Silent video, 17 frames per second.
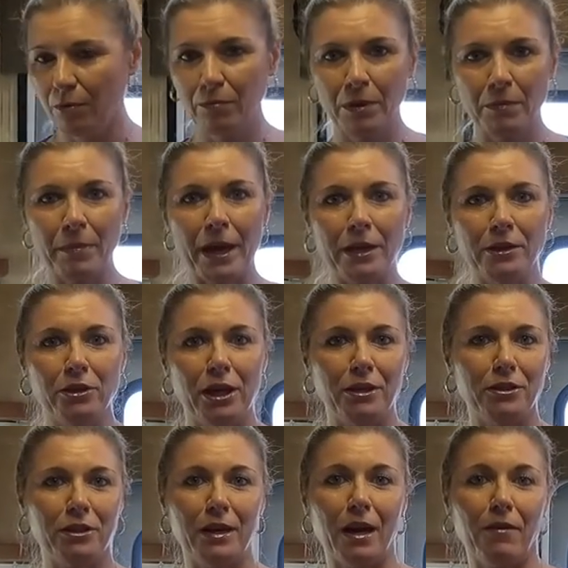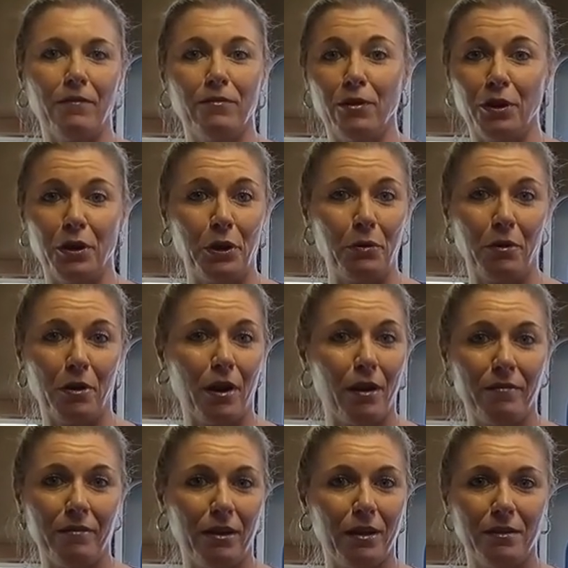We may change it out for a newer
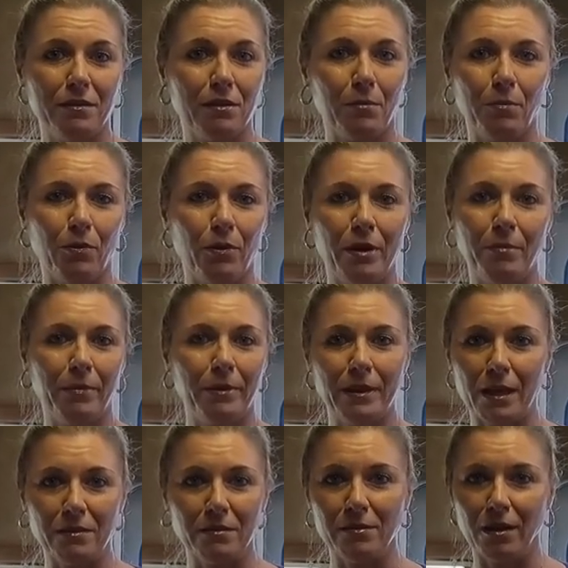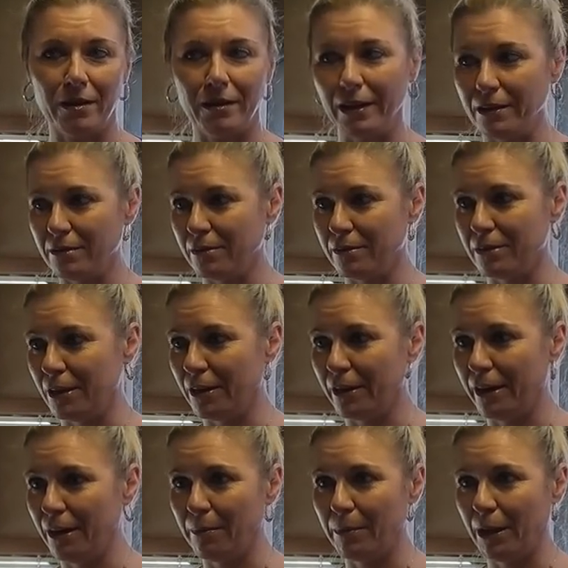oven at some point, but that's not
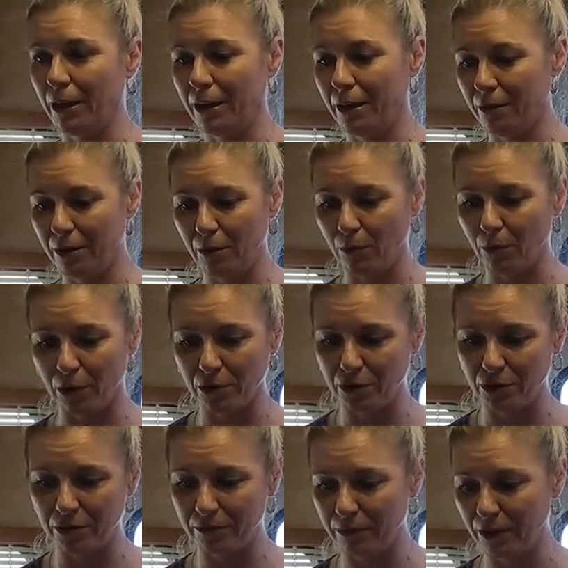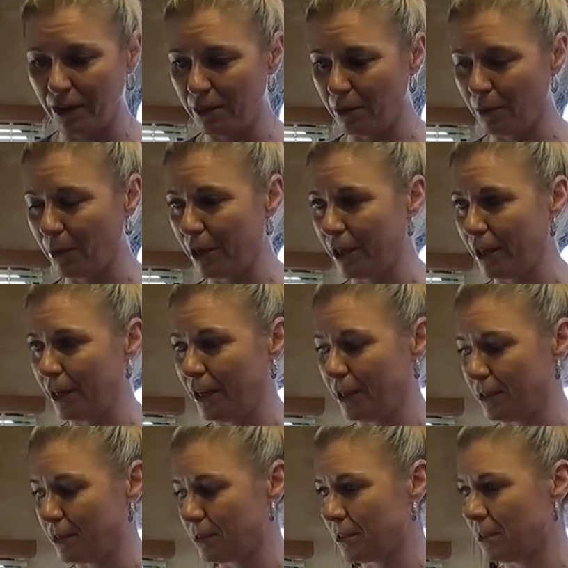necessary. I mean, it, it works just fine the way it
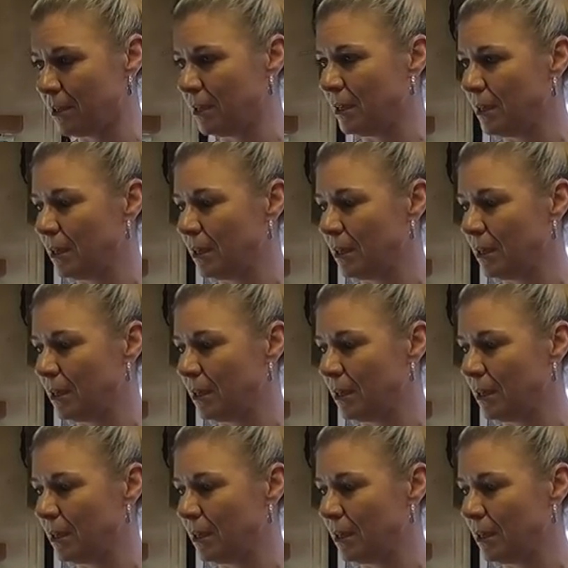is.